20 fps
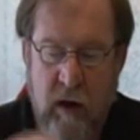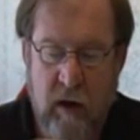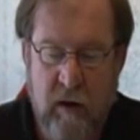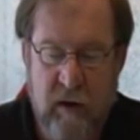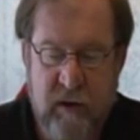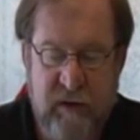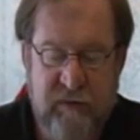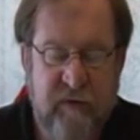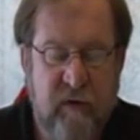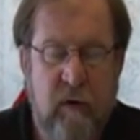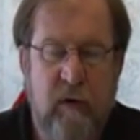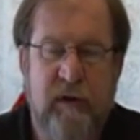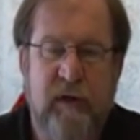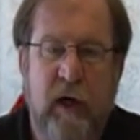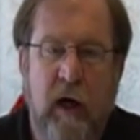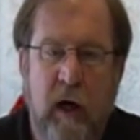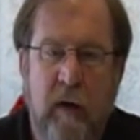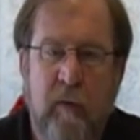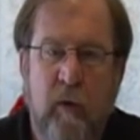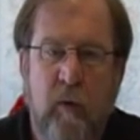As far
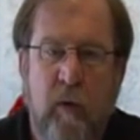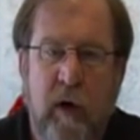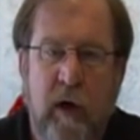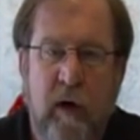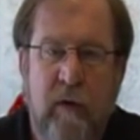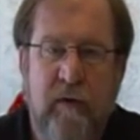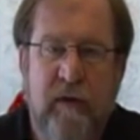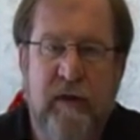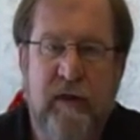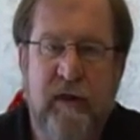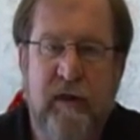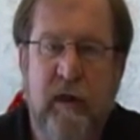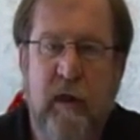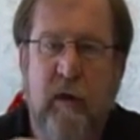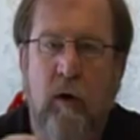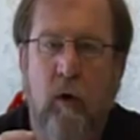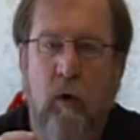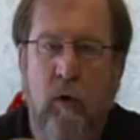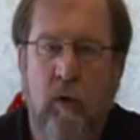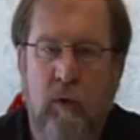as I'm aware, this is
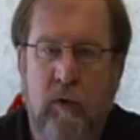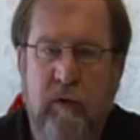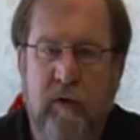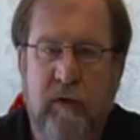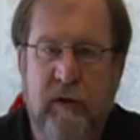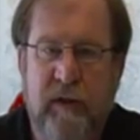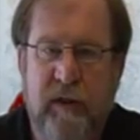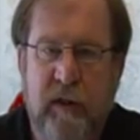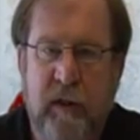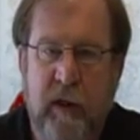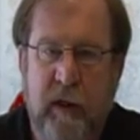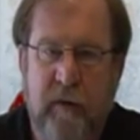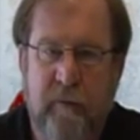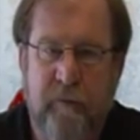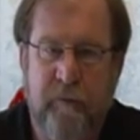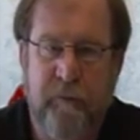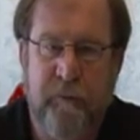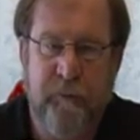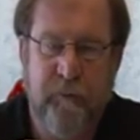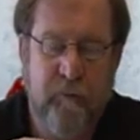an older
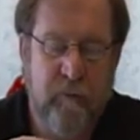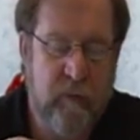design.